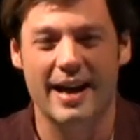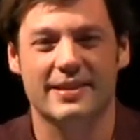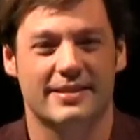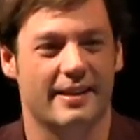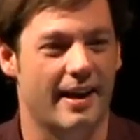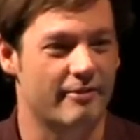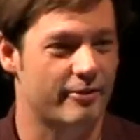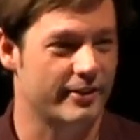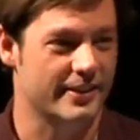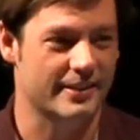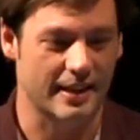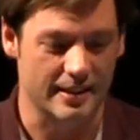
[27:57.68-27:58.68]
I say that
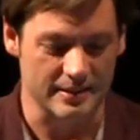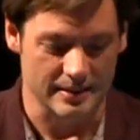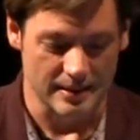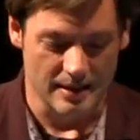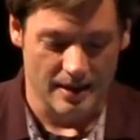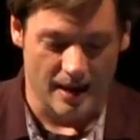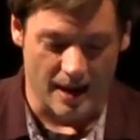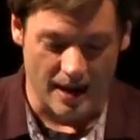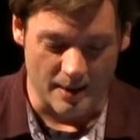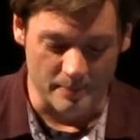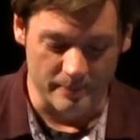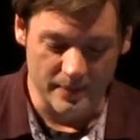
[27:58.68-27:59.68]
for these guys.
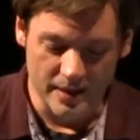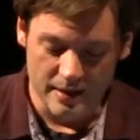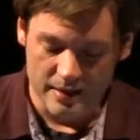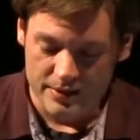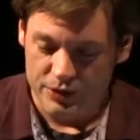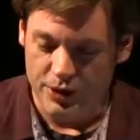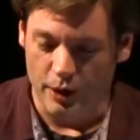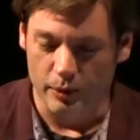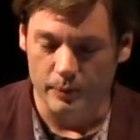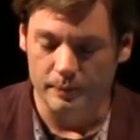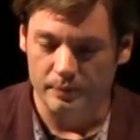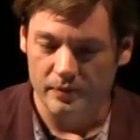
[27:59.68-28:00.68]
Um,
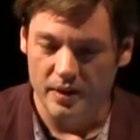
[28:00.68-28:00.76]
so,